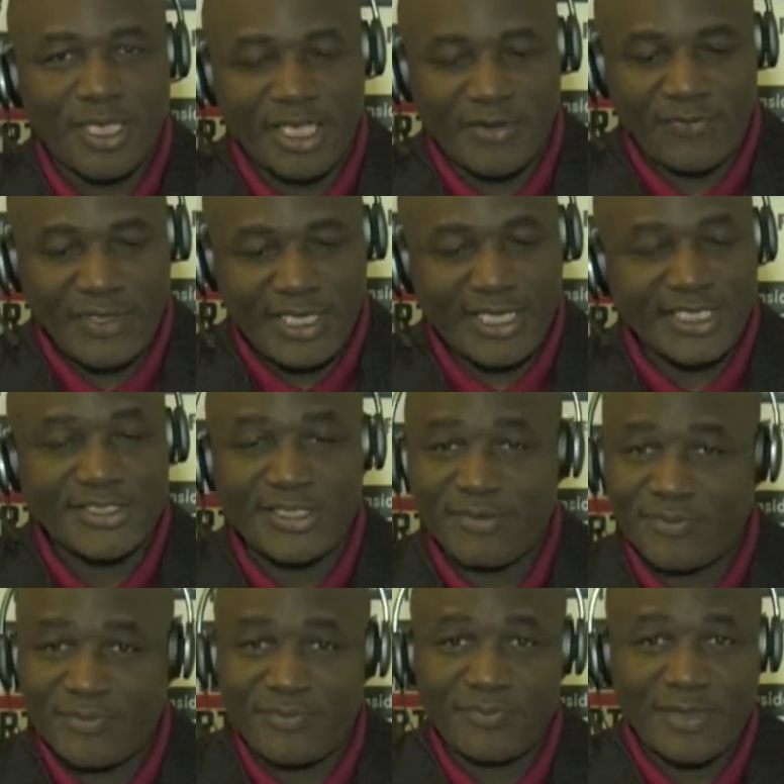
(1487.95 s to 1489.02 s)

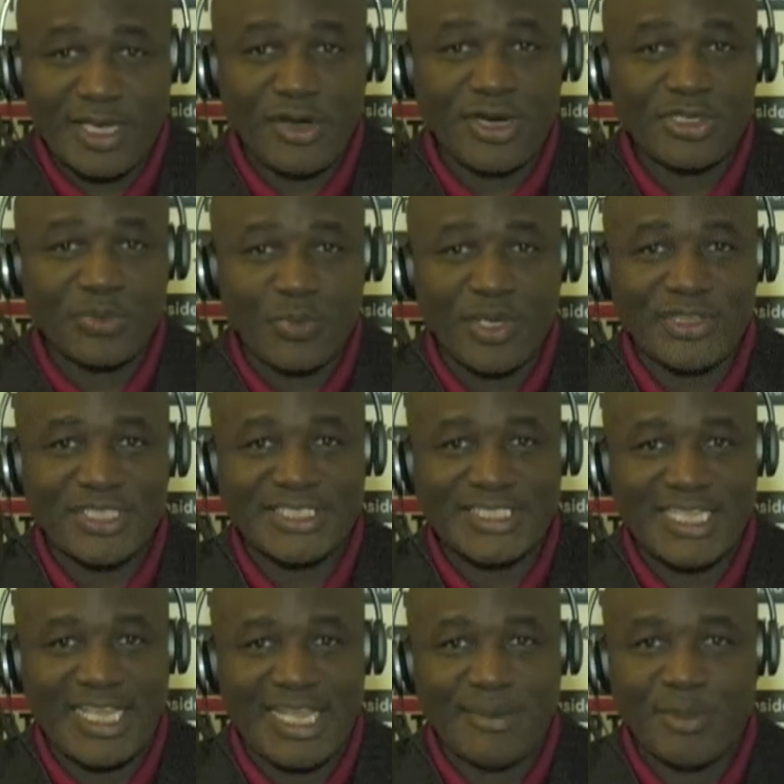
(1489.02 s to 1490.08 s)
If they are to win this
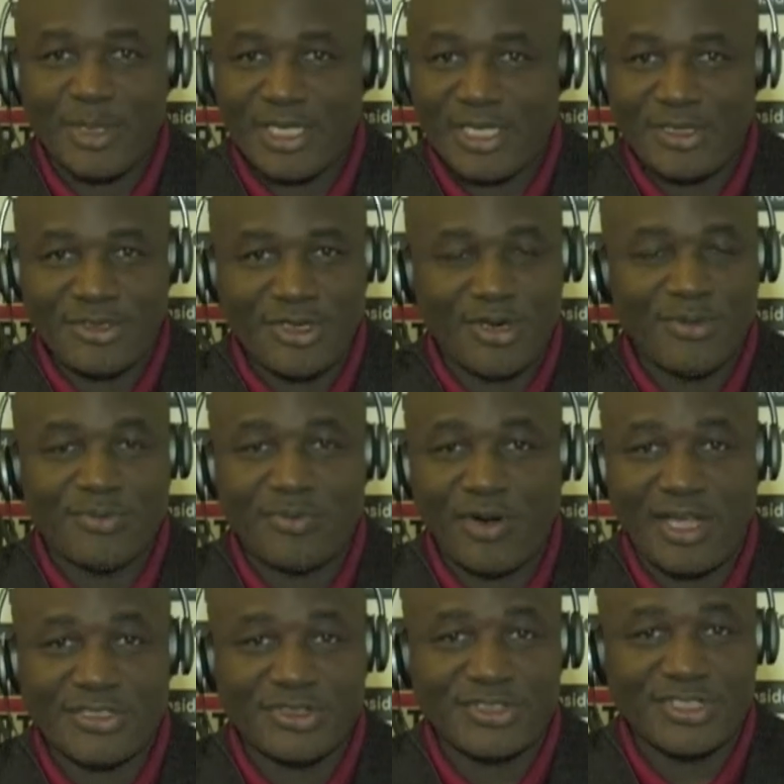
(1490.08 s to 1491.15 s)
game,
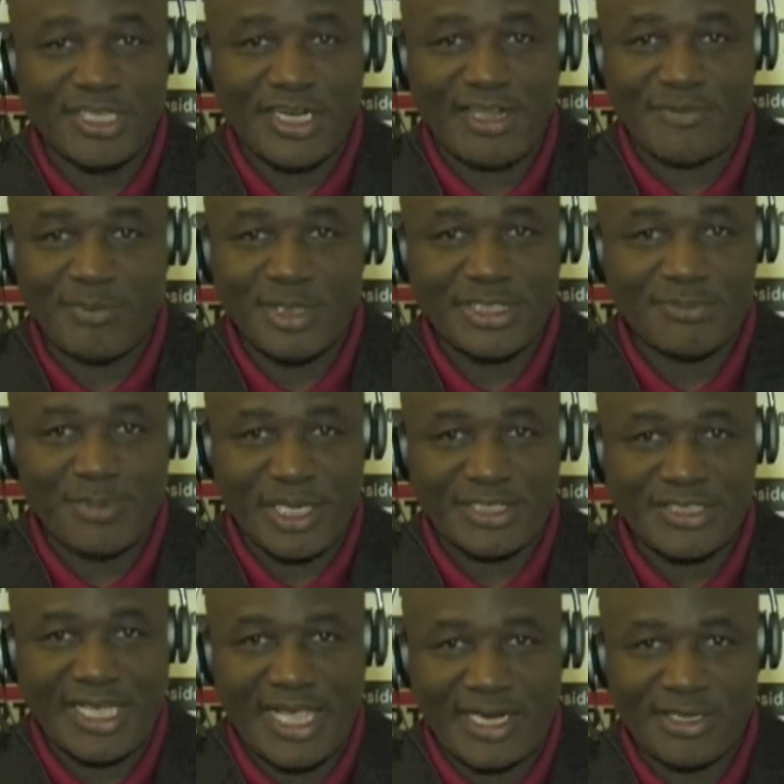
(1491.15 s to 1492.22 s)
Rodgers is going to have to be
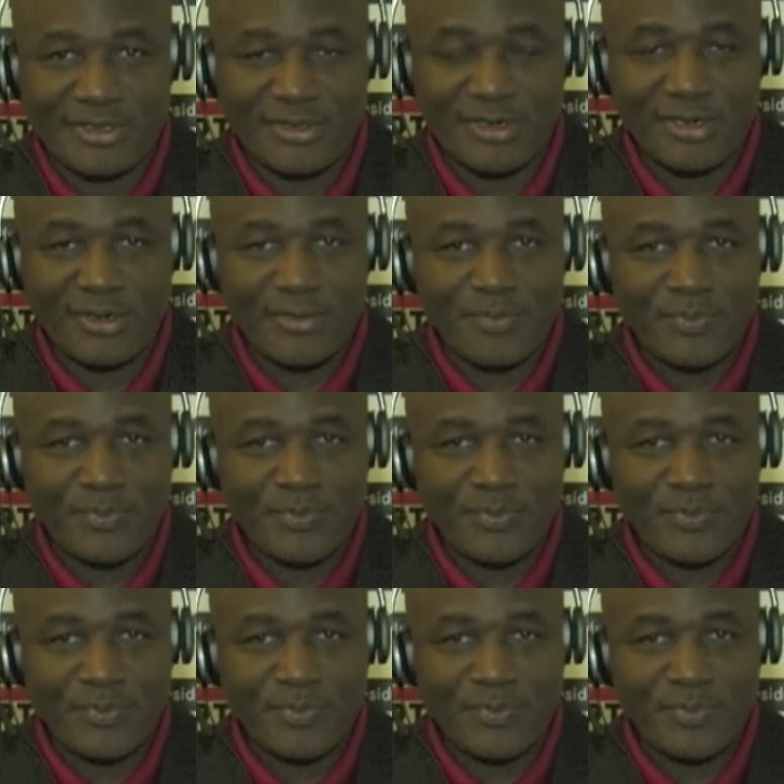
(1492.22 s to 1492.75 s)
spectacular.